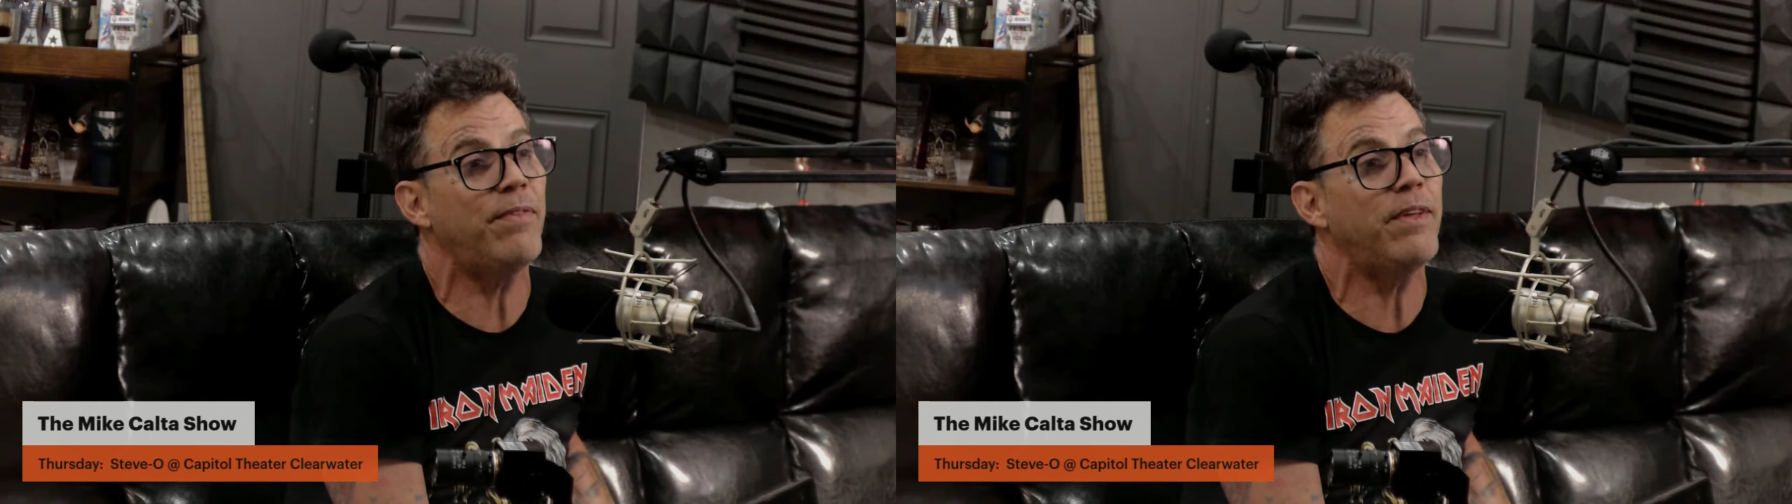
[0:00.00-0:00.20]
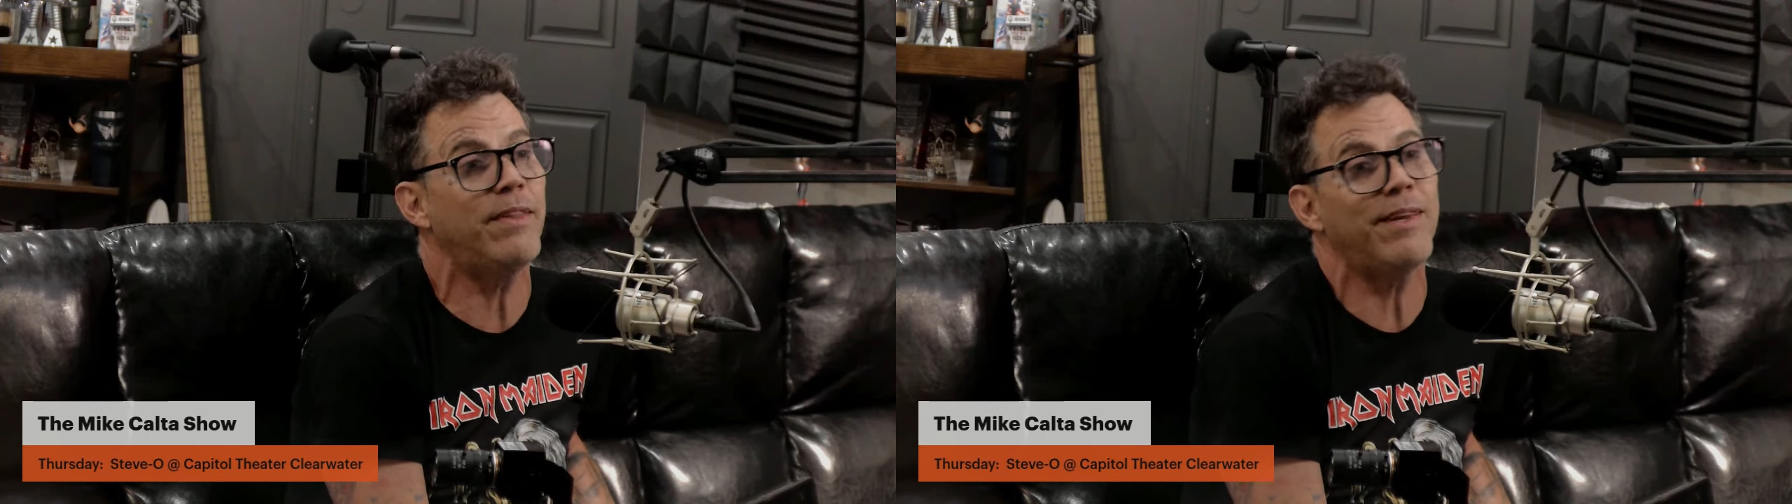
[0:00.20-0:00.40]

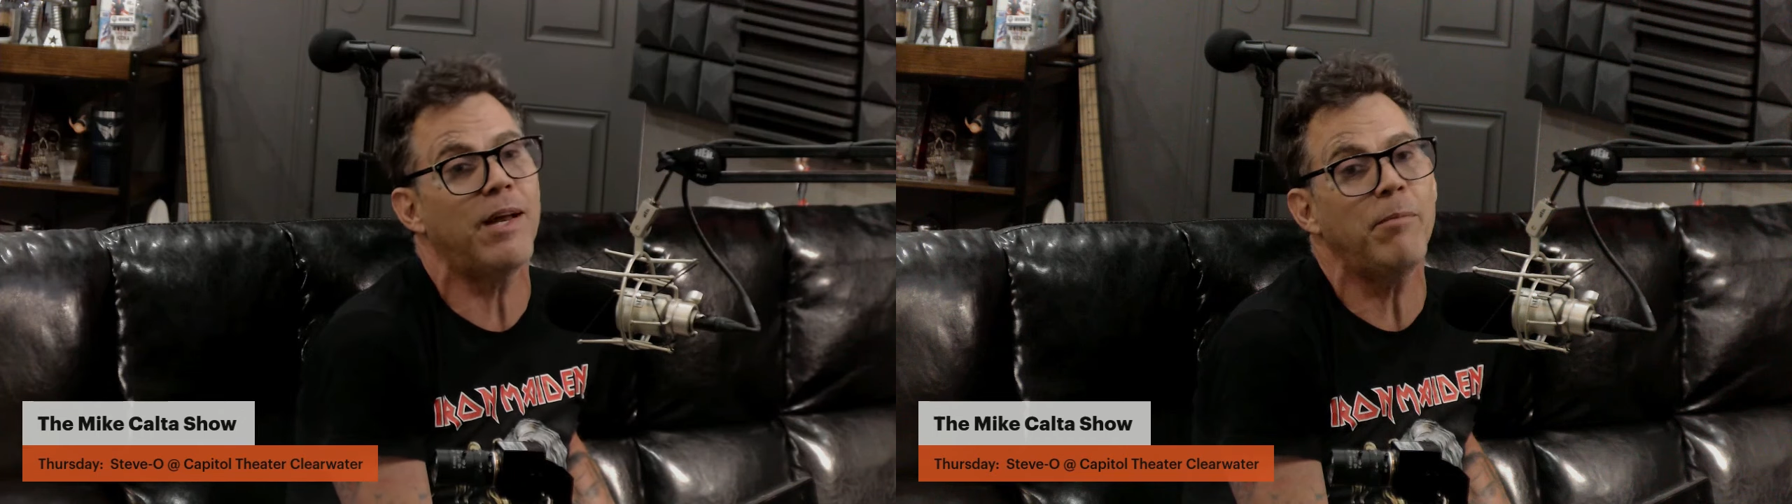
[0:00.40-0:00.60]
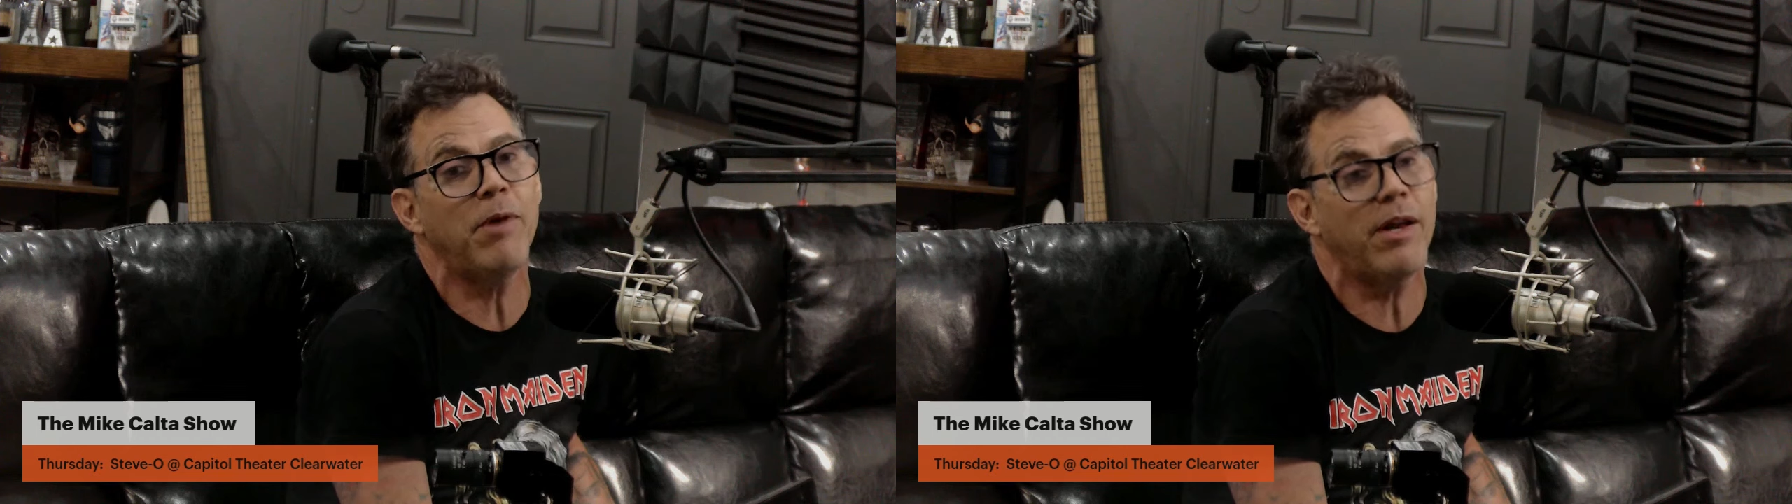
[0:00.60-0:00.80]
that
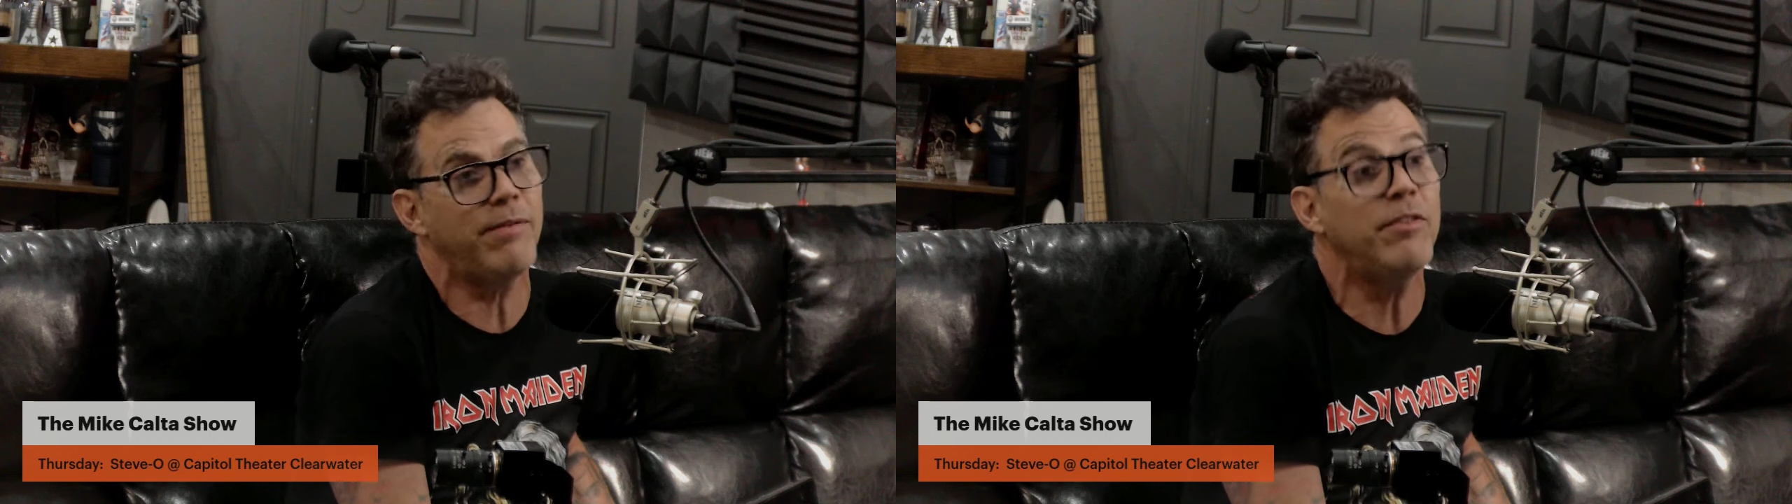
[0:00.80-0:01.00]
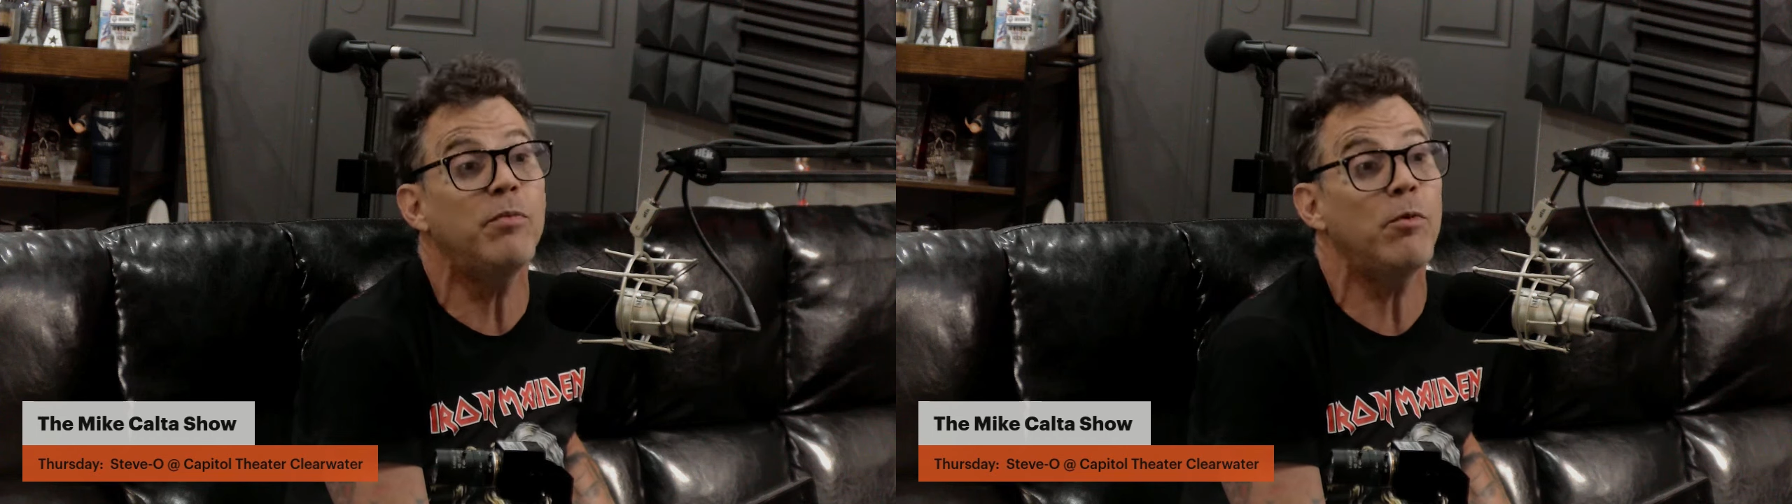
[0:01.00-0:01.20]
I'm not
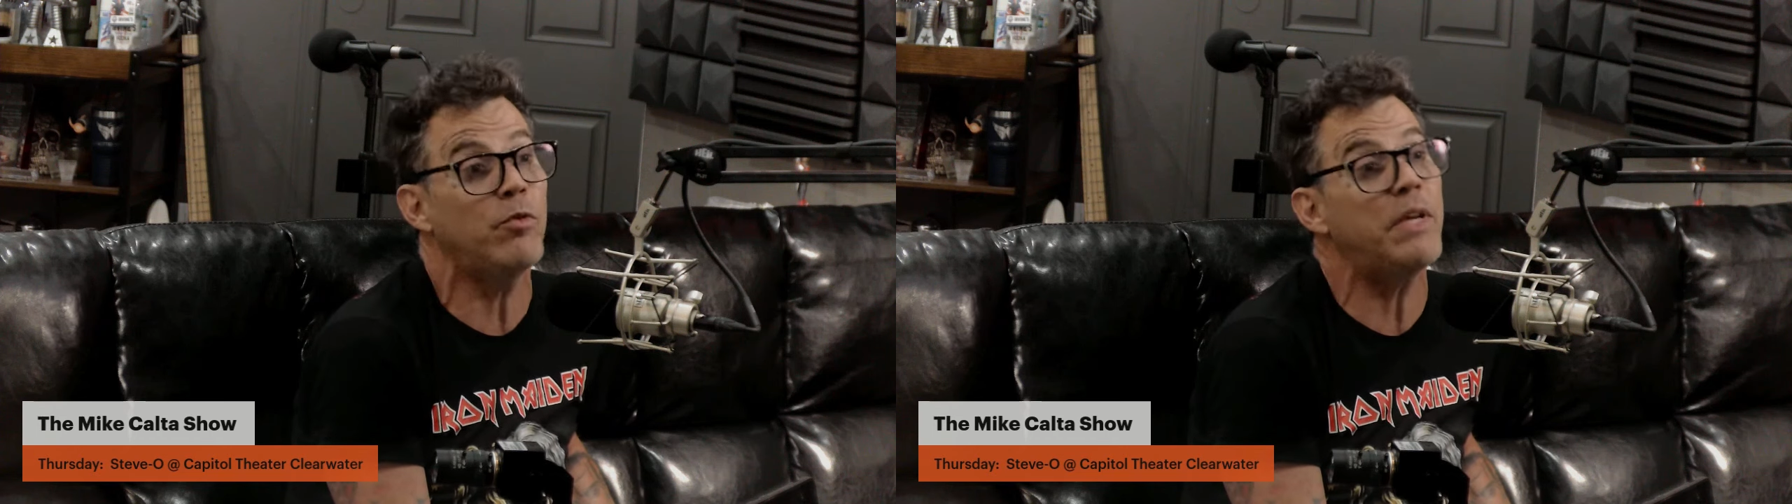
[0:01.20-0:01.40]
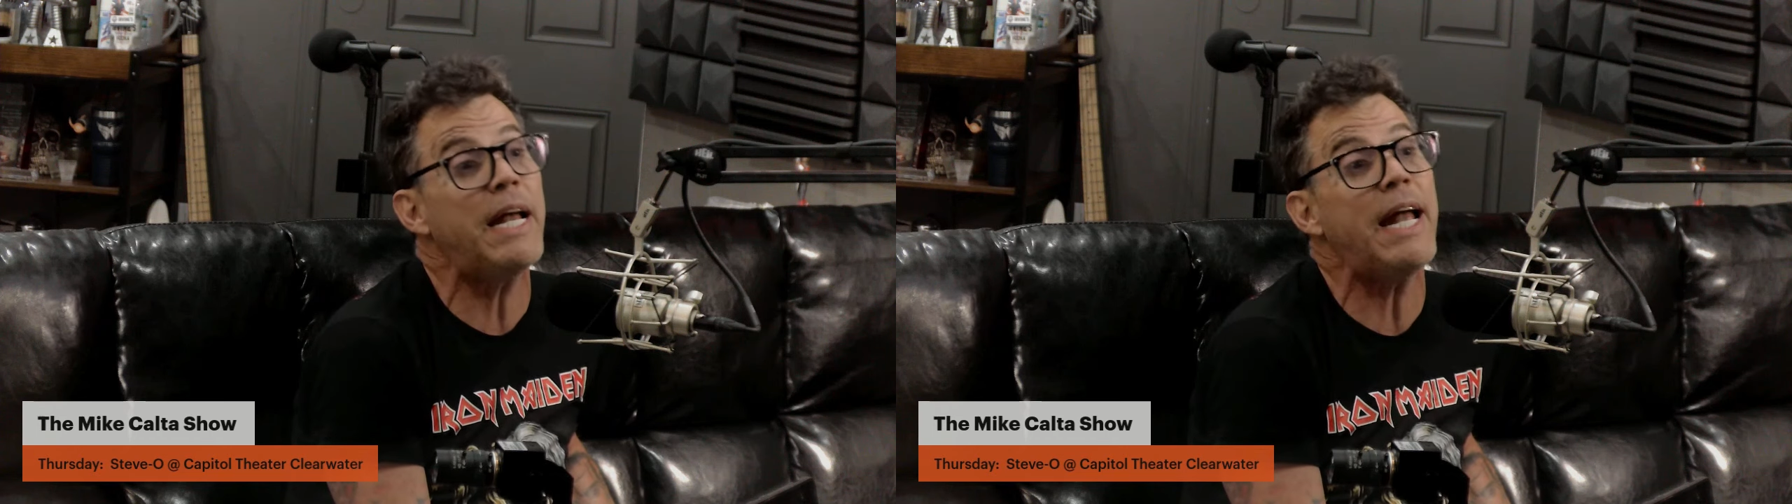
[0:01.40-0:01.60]
even
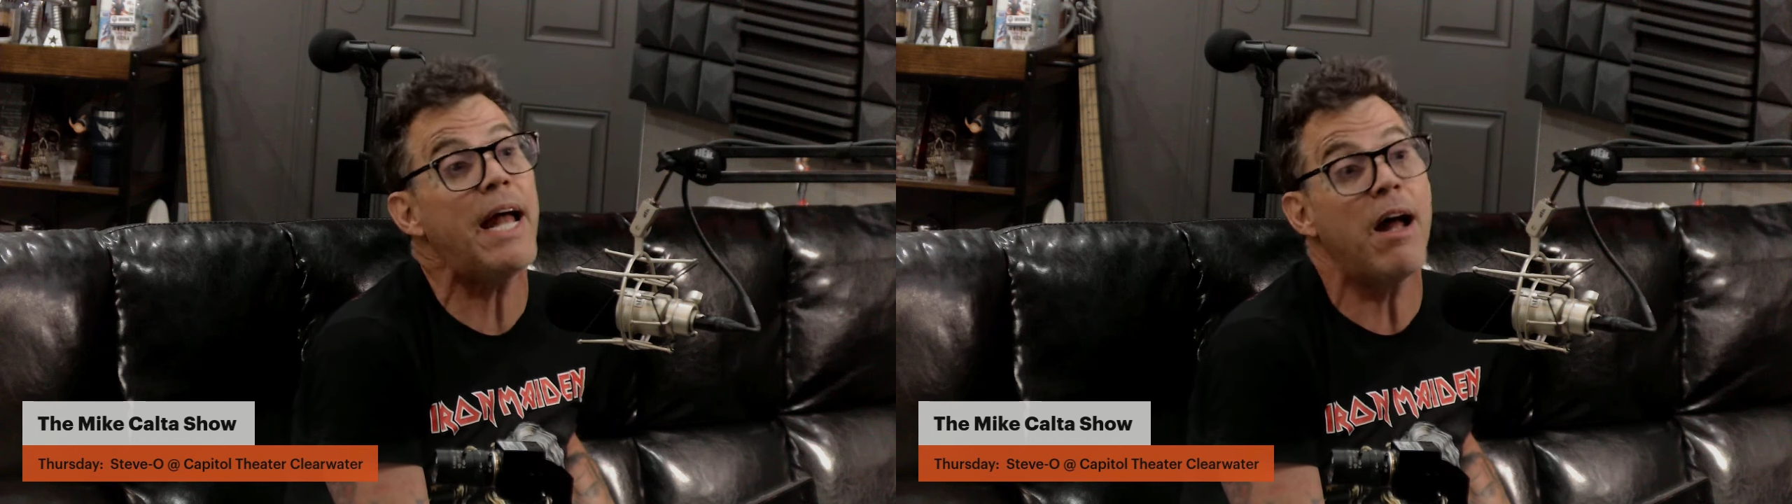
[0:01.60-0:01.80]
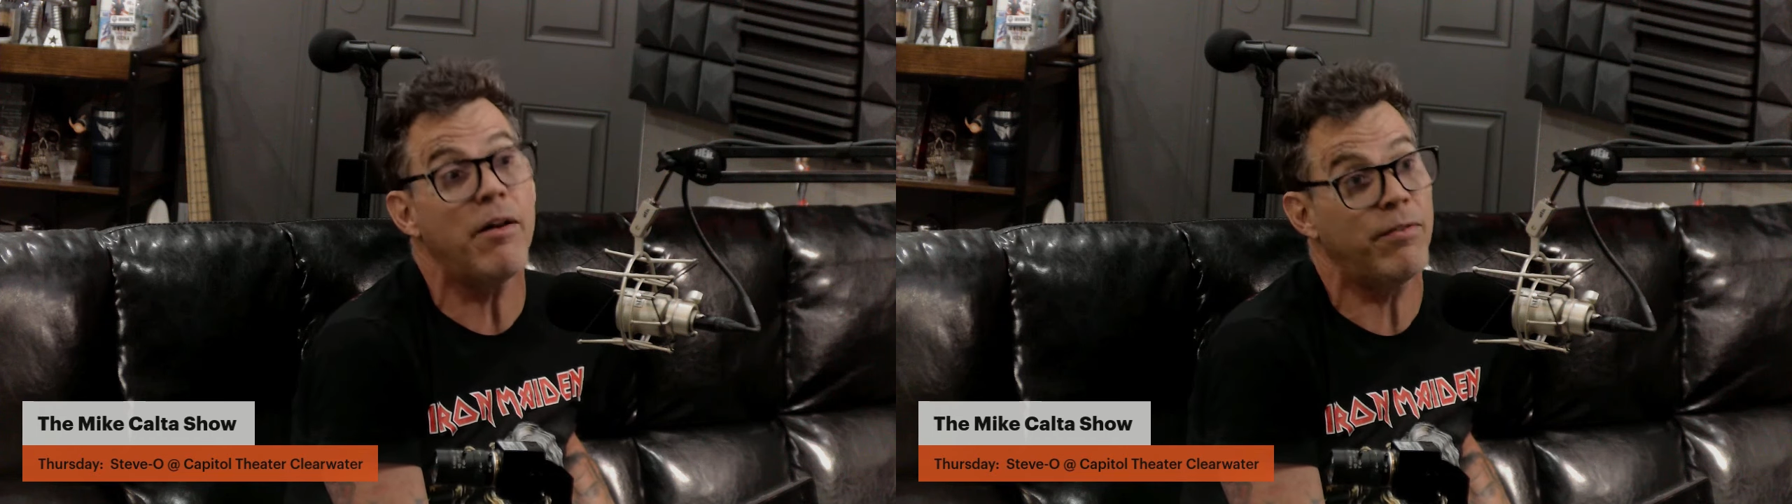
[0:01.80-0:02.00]
supposed to
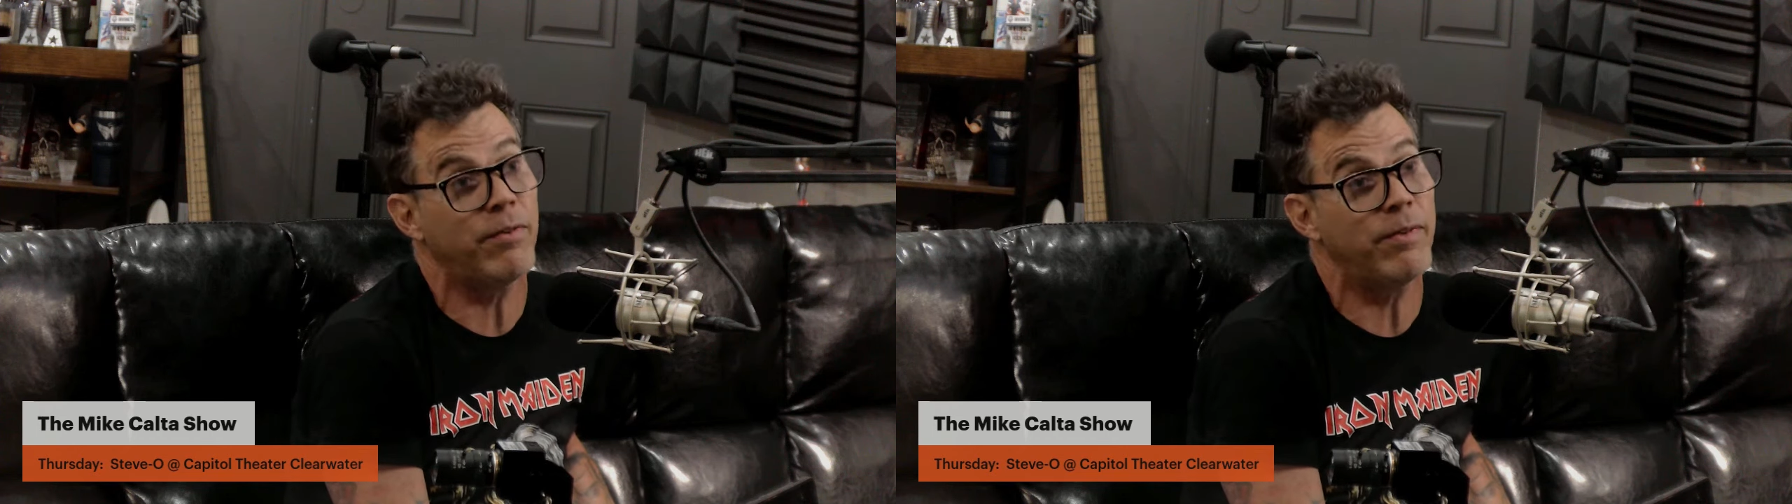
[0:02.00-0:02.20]
have